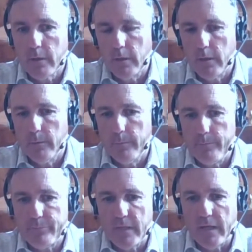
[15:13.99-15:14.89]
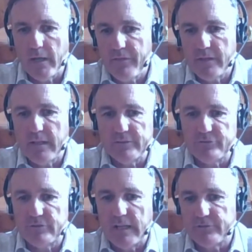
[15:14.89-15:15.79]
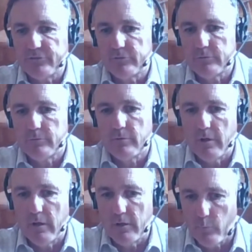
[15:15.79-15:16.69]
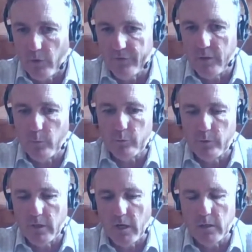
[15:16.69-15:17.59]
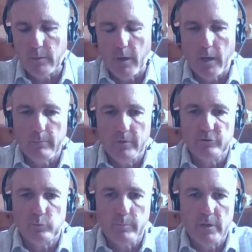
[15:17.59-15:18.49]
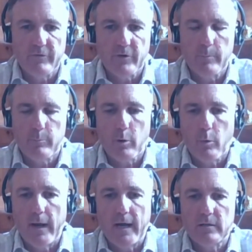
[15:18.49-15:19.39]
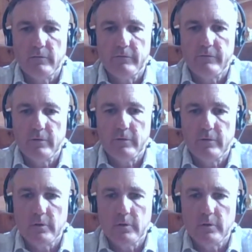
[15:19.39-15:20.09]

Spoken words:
And I think that's one thing we're doing in our department is we're being very proactive